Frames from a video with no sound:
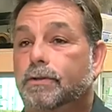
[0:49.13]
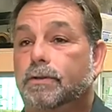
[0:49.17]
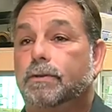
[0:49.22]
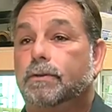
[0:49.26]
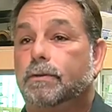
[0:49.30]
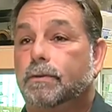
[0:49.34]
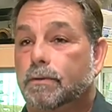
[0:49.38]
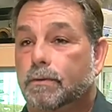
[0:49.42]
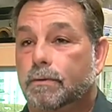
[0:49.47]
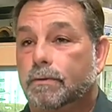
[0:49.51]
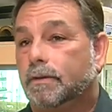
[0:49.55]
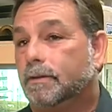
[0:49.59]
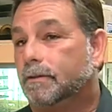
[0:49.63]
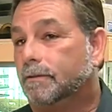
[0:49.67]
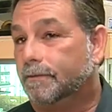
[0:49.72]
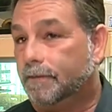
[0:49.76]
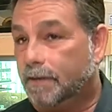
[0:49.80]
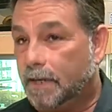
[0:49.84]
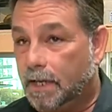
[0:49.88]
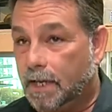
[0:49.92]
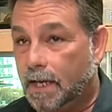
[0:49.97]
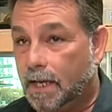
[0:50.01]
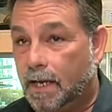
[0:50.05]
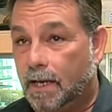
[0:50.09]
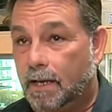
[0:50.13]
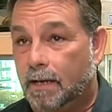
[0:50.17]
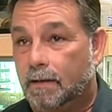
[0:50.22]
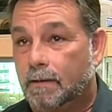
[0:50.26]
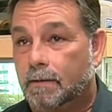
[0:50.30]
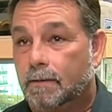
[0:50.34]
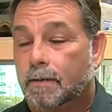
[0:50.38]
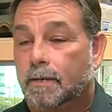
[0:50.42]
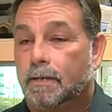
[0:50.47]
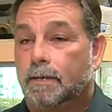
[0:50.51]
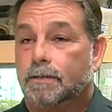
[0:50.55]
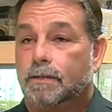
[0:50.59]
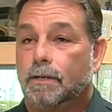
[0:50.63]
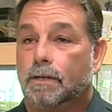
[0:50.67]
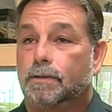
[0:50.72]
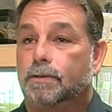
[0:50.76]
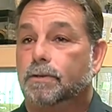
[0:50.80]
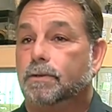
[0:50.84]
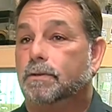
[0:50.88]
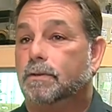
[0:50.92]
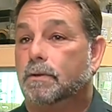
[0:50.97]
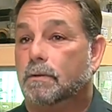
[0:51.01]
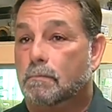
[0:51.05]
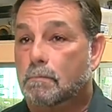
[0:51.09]
do their feeding, they'll
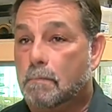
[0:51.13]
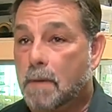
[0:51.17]
do their